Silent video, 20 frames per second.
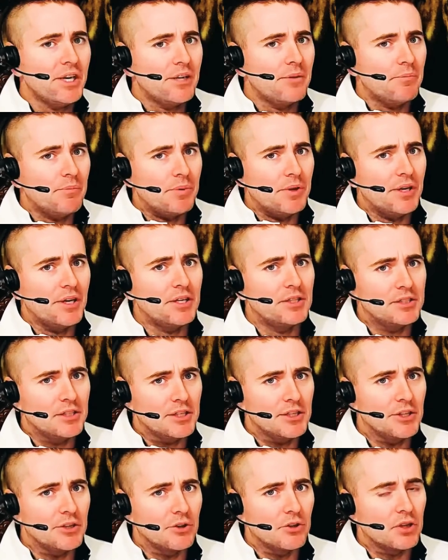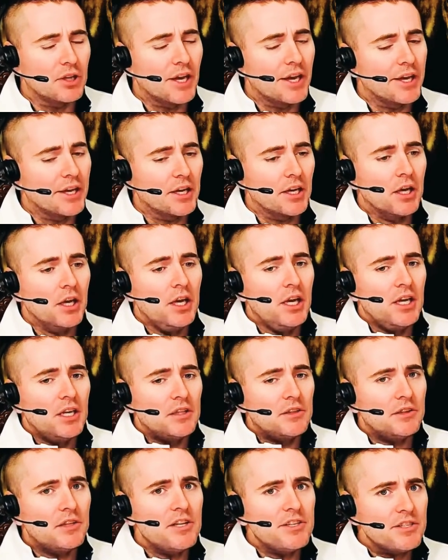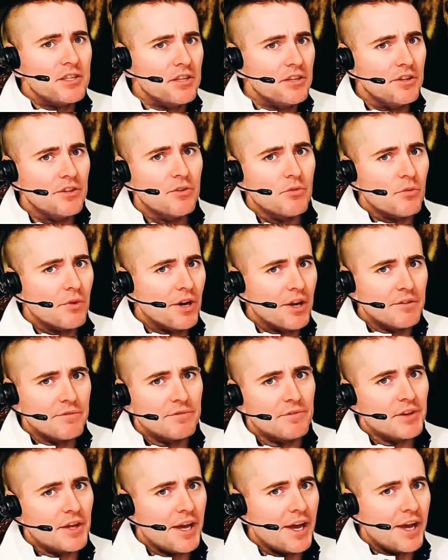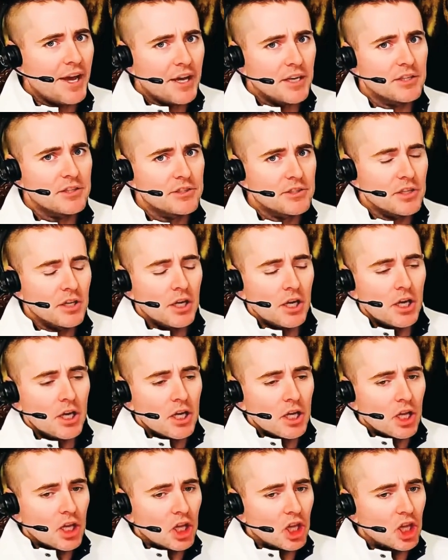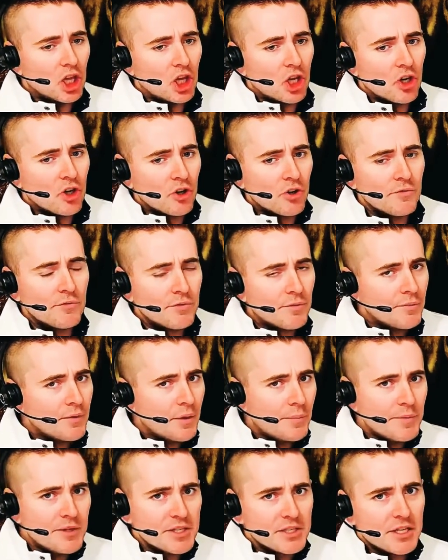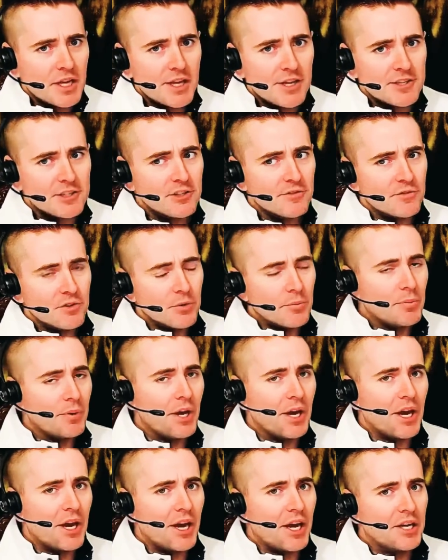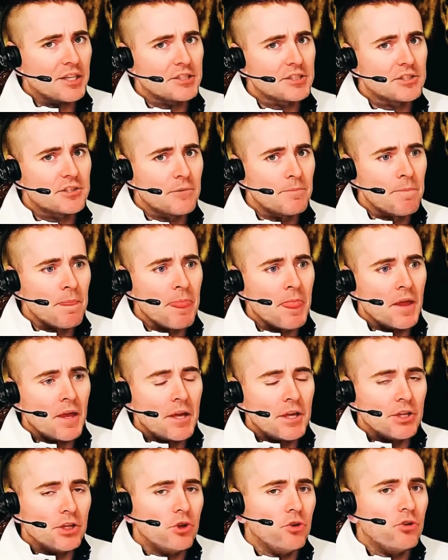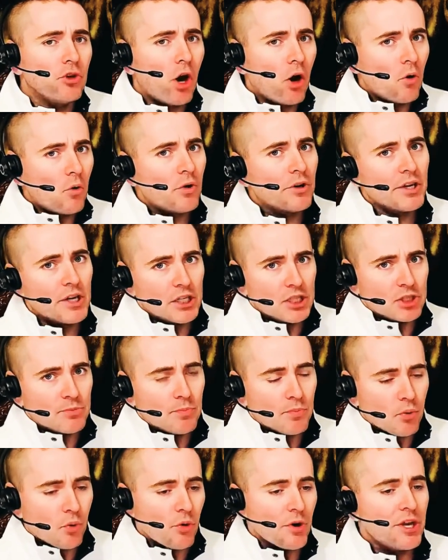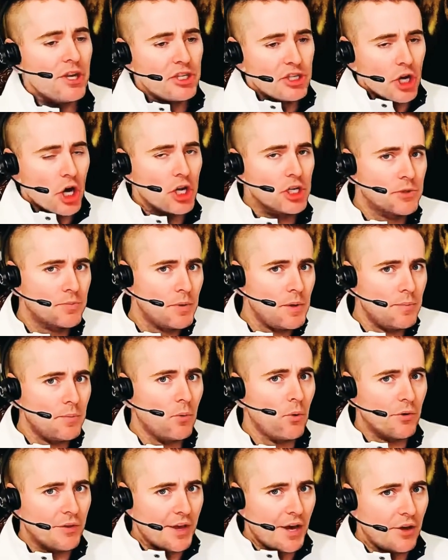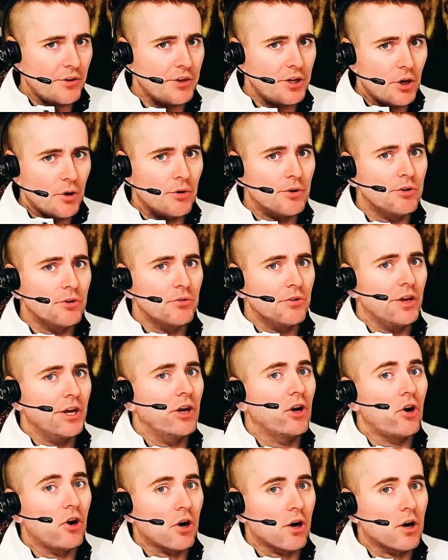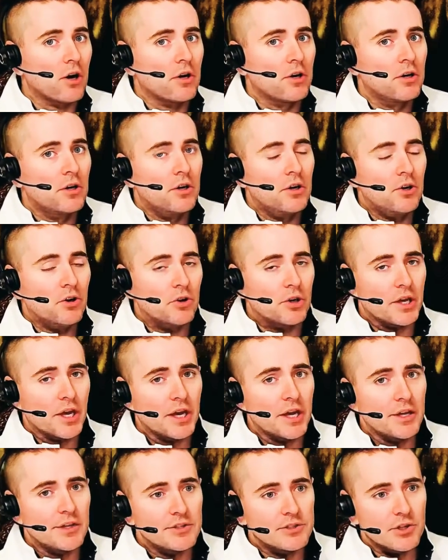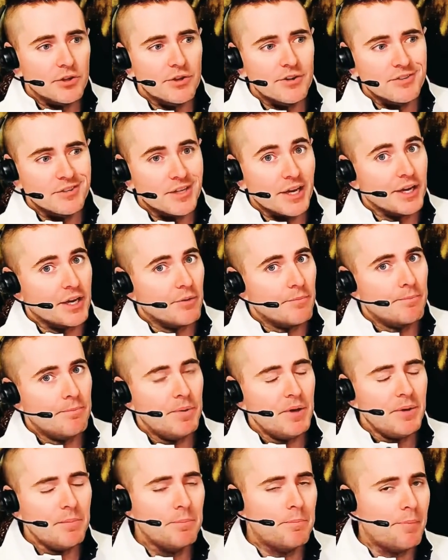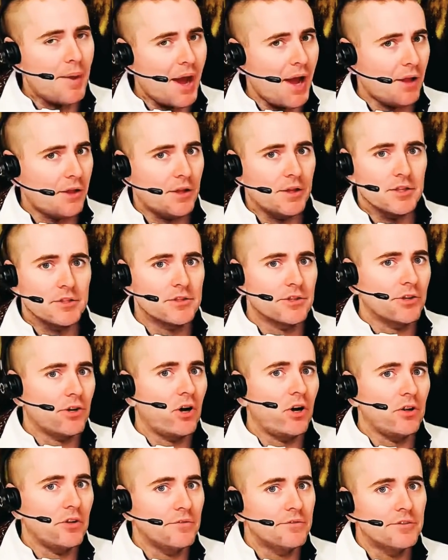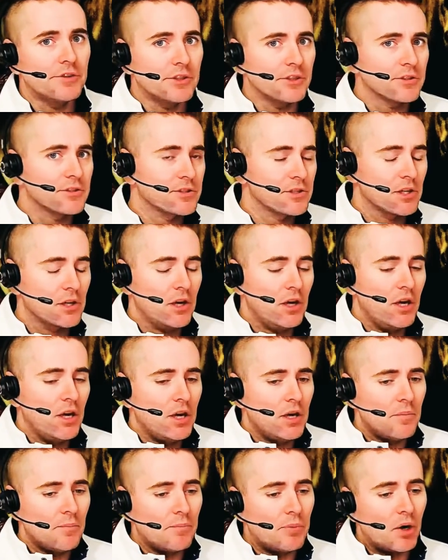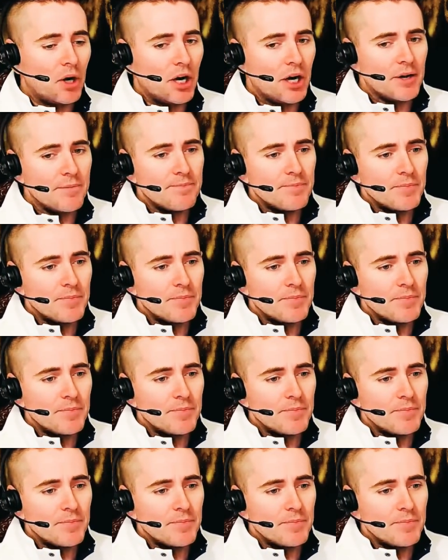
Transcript: big deal. Like, listen to the red flags, learn from the mistakes of your past. You don't want to prejudge people without knowing who they are. Okay. So there's like a big balance in all of this. But